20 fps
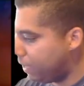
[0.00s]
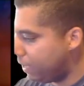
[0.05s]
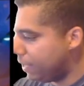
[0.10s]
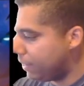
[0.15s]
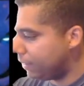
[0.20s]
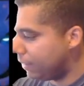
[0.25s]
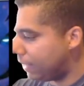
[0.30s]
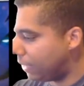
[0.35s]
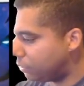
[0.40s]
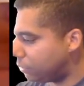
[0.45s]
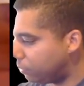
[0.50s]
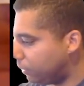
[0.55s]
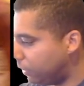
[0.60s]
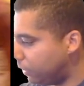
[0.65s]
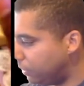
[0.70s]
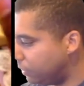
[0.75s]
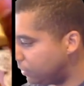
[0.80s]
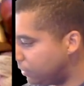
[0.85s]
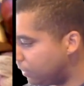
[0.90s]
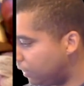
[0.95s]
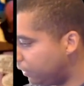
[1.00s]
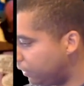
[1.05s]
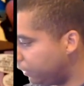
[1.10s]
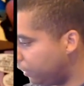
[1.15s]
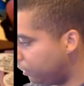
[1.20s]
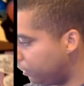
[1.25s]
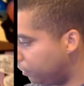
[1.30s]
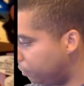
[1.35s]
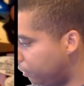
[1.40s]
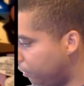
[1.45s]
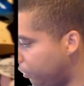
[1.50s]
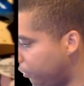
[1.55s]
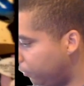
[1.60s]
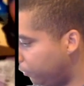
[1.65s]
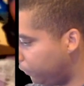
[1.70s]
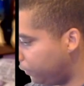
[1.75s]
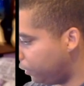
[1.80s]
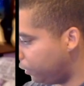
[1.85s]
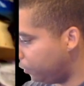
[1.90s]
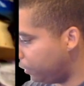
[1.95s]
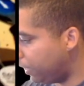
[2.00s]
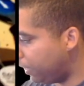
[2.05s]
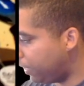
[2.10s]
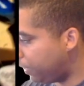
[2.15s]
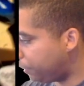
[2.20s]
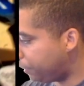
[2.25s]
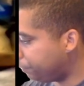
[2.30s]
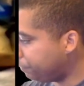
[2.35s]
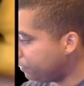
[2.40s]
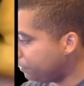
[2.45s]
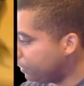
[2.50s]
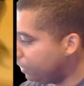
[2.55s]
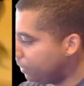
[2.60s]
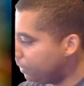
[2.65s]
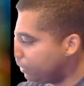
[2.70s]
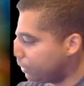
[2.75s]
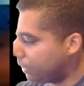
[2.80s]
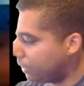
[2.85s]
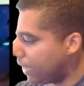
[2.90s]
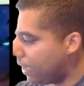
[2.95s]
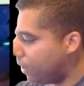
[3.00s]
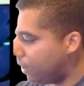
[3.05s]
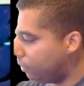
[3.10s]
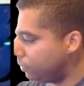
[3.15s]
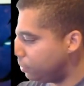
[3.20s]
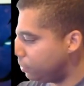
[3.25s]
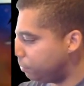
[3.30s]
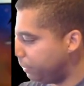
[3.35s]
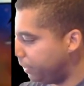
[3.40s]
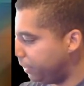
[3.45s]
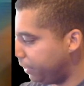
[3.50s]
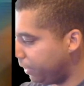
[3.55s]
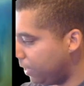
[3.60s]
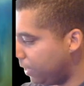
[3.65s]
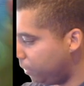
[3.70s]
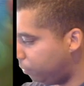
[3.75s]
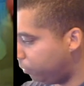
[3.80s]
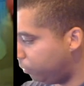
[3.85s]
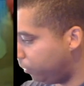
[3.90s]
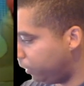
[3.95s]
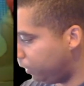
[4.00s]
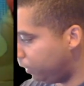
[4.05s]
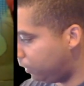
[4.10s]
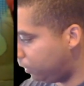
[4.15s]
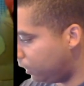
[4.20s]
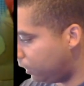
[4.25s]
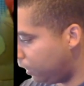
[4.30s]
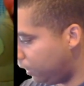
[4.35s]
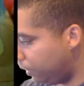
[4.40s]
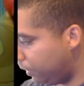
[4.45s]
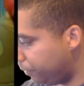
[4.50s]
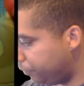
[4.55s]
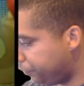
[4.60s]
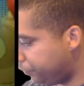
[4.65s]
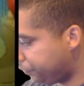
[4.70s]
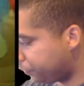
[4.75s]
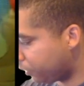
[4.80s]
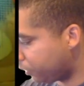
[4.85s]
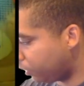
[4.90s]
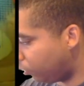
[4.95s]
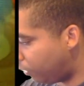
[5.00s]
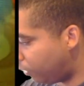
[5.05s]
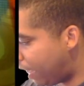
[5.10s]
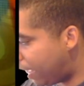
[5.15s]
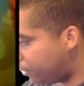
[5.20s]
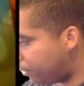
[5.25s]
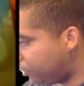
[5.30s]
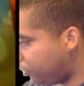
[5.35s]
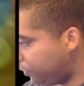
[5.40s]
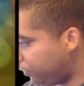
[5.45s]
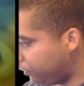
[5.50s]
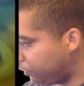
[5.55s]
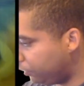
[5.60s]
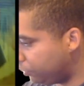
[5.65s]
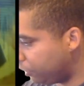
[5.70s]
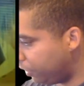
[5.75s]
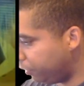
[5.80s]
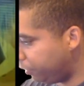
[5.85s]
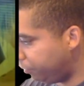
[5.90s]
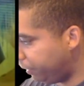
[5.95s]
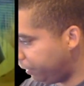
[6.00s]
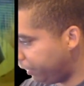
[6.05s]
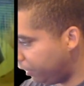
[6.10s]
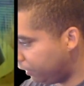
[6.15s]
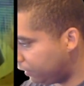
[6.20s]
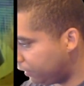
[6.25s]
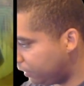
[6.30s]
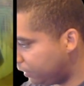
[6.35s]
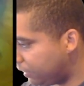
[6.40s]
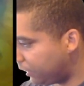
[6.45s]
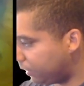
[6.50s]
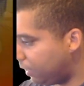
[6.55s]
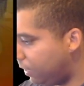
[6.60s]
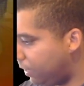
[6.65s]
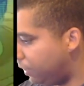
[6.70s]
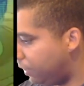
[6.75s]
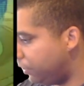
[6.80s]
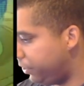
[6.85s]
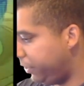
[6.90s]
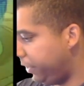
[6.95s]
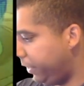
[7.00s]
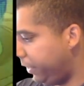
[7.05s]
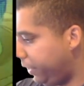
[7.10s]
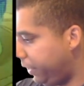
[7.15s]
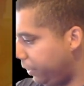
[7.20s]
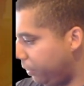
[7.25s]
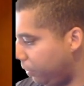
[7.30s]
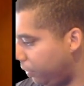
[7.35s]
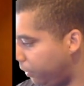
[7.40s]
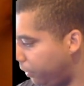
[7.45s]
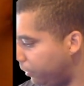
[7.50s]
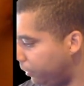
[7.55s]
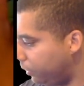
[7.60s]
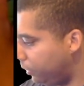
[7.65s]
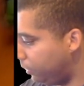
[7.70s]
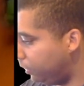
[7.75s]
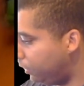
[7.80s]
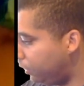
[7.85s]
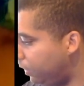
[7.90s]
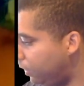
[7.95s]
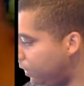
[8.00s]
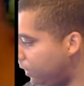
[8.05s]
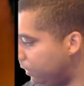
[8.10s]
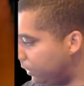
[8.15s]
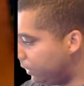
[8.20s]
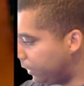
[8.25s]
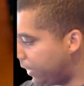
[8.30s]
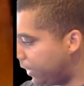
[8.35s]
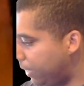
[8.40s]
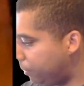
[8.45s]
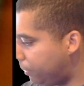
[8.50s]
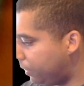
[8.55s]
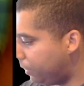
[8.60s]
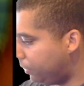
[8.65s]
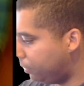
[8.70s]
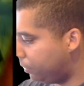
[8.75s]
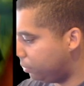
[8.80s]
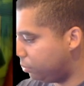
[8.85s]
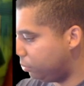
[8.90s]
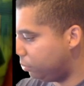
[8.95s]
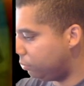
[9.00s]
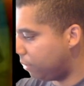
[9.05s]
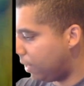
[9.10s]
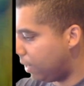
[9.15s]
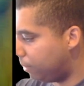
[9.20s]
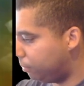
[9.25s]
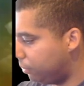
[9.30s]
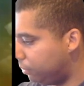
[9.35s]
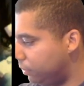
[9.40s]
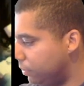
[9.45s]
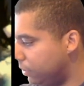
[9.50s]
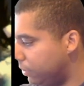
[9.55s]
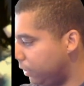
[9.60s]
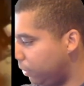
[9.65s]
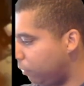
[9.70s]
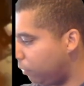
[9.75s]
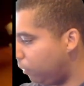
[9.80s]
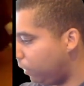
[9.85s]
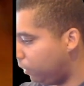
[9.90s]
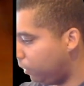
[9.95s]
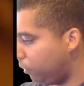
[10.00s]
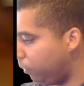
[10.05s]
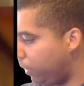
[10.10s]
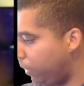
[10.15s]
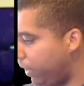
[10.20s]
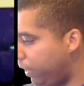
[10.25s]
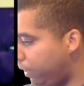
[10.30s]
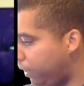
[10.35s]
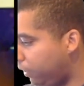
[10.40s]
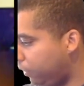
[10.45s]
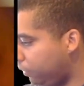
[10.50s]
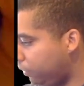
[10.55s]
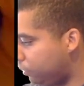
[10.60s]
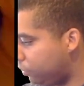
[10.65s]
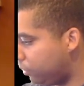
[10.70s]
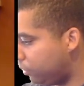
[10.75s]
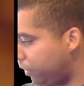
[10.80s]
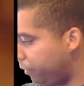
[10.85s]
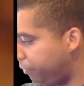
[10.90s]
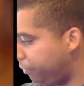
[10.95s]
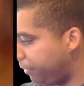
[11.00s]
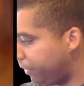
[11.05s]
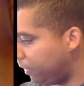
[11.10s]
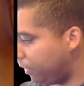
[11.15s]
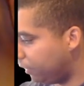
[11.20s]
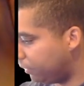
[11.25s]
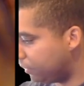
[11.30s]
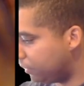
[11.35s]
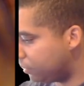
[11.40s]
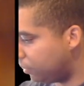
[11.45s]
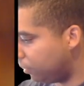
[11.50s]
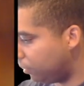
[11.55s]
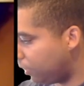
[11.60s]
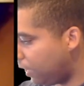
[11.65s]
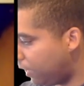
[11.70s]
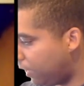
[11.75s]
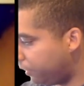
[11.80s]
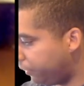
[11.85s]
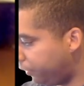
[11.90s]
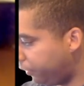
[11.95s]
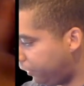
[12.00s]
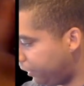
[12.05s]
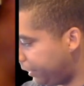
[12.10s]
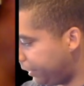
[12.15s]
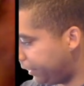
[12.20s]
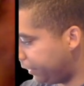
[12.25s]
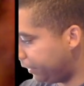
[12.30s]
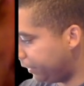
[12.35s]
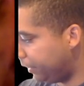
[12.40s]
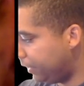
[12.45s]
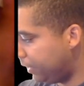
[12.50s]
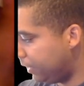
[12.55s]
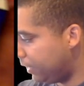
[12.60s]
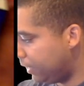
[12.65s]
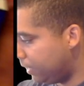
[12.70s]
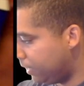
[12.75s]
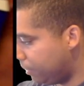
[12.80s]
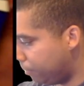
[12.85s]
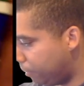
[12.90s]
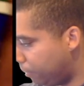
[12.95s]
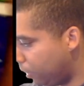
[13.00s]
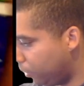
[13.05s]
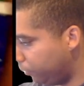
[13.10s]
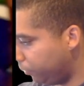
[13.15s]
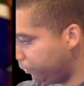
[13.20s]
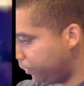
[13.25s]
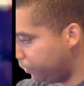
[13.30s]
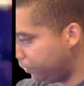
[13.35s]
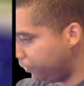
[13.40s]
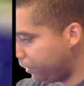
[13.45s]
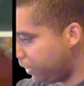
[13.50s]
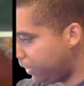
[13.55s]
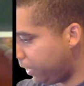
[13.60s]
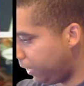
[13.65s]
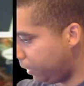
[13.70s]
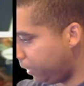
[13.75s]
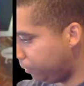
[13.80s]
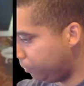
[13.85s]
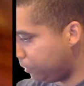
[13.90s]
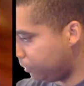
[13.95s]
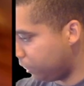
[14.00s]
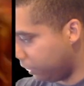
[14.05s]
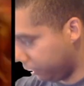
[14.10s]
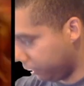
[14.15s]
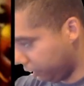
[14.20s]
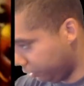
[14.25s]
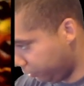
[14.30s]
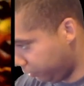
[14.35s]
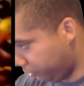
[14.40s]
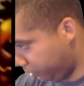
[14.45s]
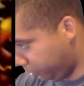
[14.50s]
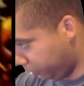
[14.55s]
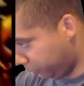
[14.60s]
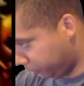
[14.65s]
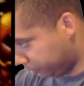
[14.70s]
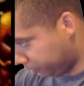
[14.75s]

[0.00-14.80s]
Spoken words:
that's when they decide to go to Bar with no name. Gao is meeting up with Rabble, and they're trying to figure out the technology. Here are all the Cape Killers, which Rabble is like well aware, trying to figure out this whole collar thing. Bar with no name, talking through